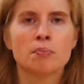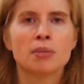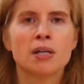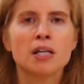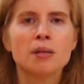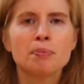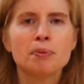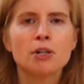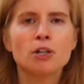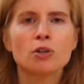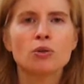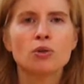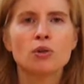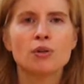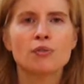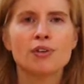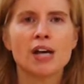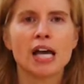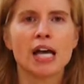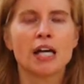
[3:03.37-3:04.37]
People
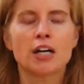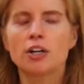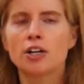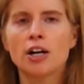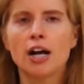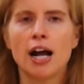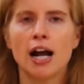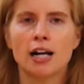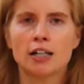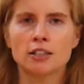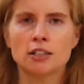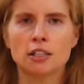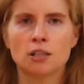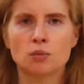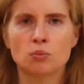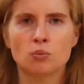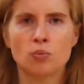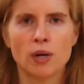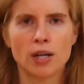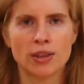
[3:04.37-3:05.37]
who have
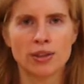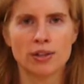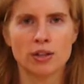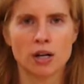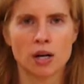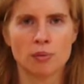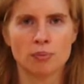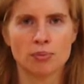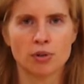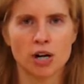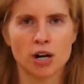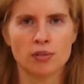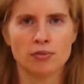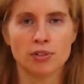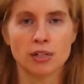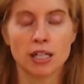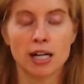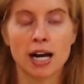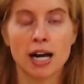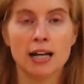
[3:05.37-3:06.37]
interacted with a
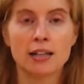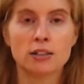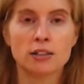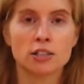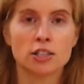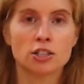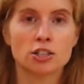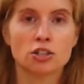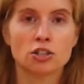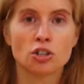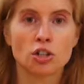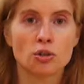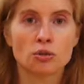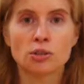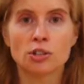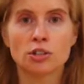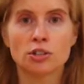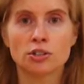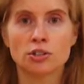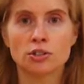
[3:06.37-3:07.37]
nonprofit, either as
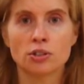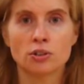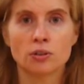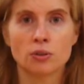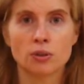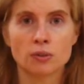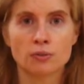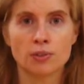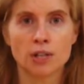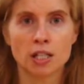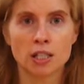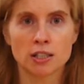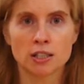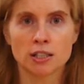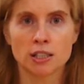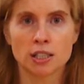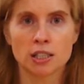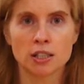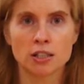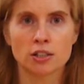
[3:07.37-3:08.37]
donors or
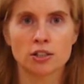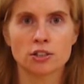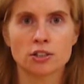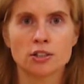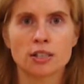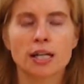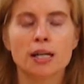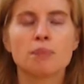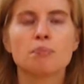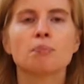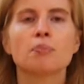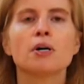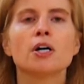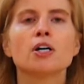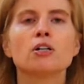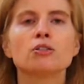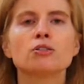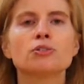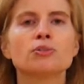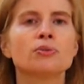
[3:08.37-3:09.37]
volunteers, can
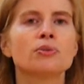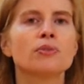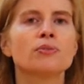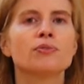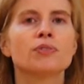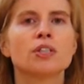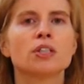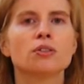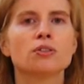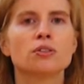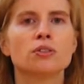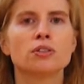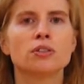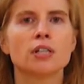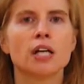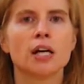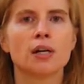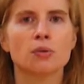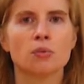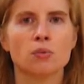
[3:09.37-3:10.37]
post
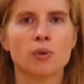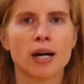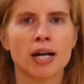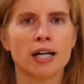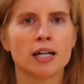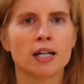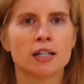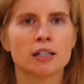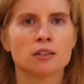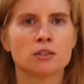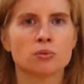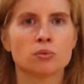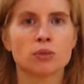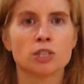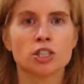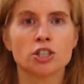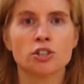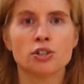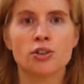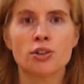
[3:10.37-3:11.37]
reviews and ratings,
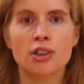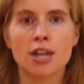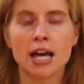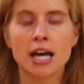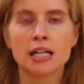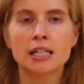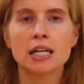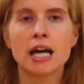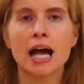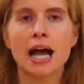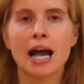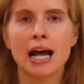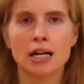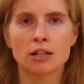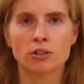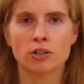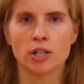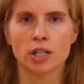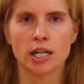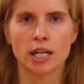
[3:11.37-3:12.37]
which are then
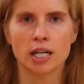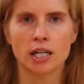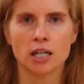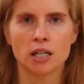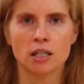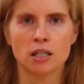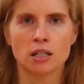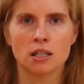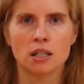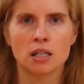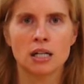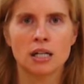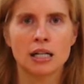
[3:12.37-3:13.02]
aggregated.